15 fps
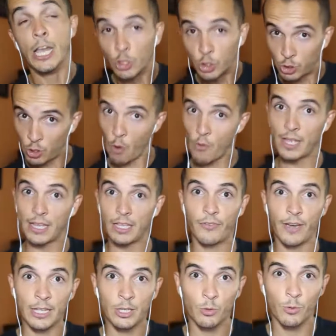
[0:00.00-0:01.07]
so that
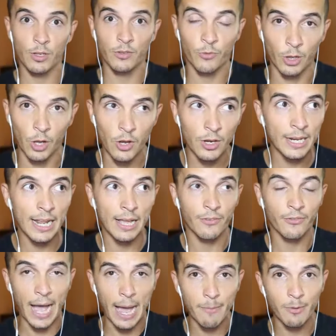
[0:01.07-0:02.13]
if I do it for long
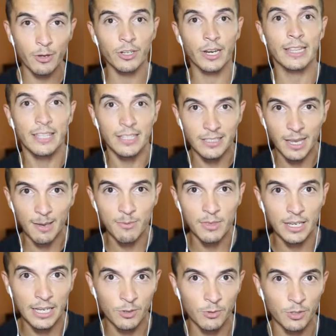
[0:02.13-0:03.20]
enough, I'm going to get the same
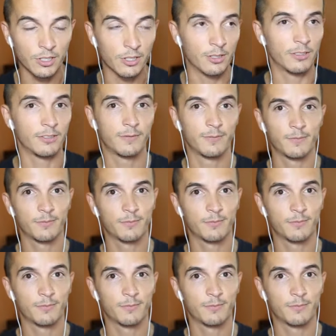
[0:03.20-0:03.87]
thing in return.